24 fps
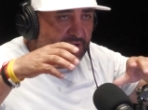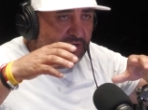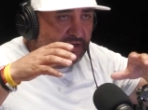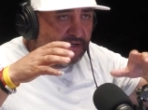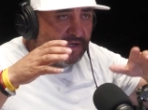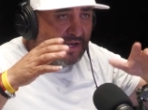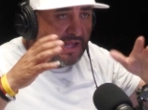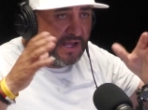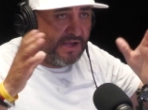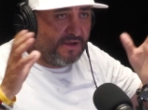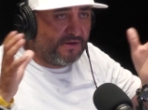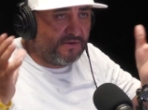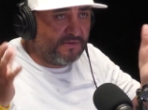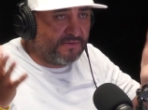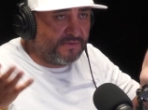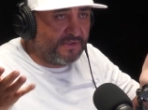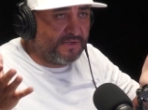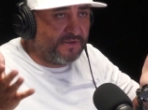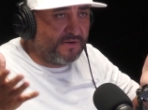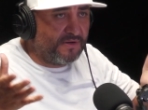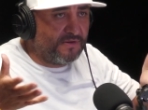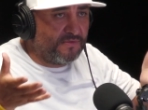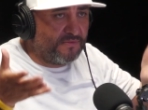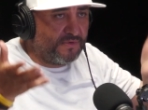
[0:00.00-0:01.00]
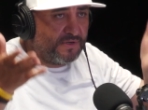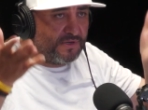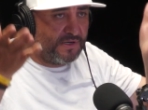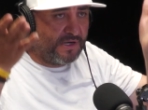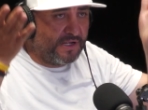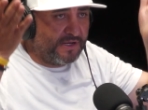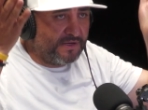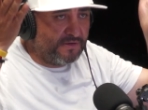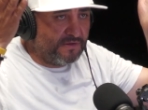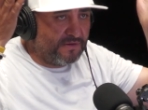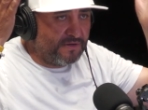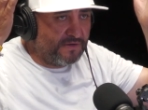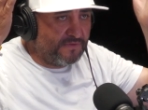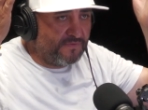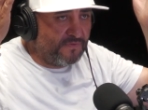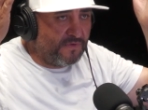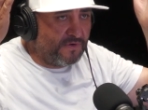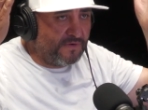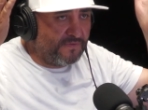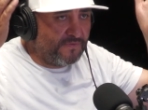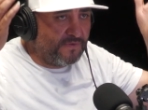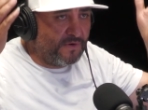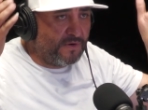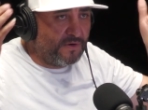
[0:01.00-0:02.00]
now we got to go to
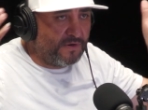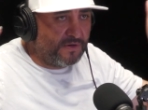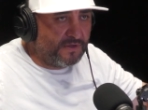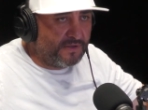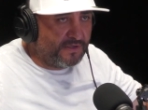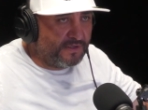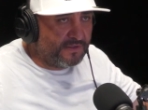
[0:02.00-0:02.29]
fourth floor.